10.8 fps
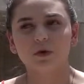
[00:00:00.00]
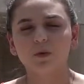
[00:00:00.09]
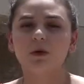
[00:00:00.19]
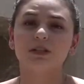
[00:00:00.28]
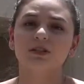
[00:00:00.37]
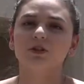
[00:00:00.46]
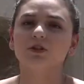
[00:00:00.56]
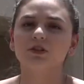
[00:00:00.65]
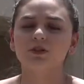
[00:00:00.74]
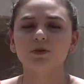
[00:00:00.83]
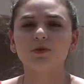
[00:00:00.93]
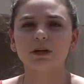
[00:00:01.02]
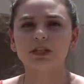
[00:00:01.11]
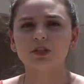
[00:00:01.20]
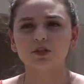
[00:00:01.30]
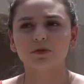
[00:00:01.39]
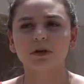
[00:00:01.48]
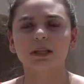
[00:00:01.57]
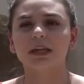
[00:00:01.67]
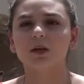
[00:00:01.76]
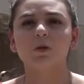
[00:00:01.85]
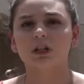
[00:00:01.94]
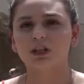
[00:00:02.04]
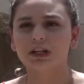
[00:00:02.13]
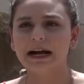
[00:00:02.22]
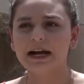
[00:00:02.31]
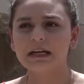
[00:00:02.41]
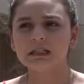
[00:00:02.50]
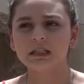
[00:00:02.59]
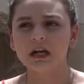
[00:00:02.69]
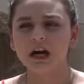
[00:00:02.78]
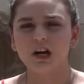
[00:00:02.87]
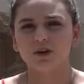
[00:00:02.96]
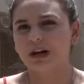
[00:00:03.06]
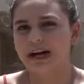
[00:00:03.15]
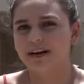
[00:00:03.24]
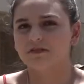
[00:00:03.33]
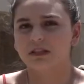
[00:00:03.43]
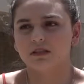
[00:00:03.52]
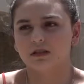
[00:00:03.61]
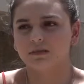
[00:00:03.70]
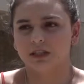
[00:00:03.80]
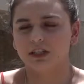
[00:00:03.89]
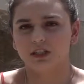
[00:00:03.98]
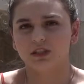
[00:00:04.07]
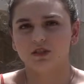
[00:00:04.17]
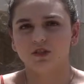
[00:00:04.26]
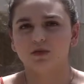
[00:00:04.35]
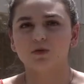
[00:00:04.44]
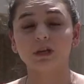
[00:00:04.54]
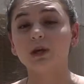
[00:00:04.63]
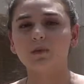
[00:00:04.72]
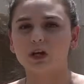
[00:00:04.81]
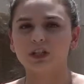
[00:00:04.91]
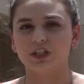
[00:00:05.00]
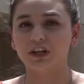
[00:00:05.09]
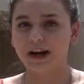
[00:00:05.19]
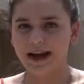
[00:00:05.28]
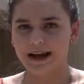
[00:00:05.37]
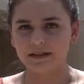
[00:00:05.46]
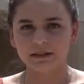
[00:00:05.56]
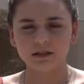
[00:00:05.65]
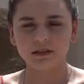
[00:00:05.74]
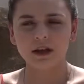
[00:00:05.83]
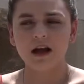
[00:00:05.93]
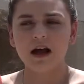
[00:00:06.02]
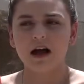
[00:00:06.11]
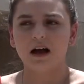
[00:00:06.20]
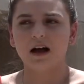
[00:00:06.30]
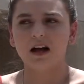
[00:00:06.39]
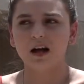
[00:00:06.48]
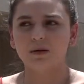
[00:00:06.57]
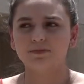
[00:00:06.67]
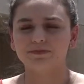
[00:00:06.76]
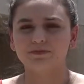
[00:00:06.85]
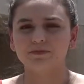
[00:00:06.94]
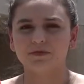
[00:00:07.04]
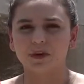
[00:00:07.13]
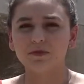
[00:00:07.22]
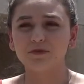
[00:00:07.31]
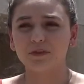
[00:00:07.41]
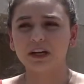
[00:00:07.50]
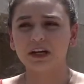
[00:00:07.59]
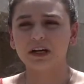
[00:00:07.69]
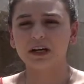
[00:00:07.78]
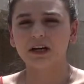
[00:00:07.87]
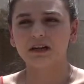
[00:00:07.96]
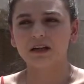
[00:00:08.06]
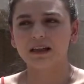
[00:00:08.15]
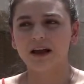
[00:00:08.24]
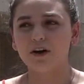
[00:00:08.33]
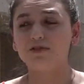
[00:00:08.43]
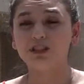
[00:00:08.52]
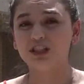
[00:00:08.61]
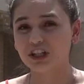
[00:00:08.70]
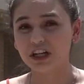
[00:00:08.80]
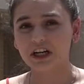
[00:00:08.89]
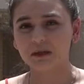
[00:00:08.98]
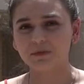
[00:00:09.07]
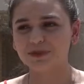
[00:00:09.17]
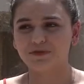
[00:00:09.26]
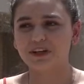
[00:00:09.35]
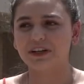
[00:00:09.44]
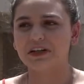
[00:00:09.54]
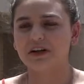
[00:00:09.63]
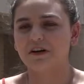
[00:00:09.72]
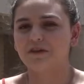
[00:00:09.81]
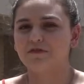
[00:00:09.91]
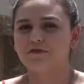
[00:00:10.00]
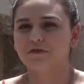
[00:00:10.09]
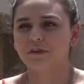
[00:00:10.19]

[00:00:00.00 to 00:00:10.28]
when you go to the restroom and then you wash your hands, you have this obsession to keep washing your hands, a fear of the germs, fear of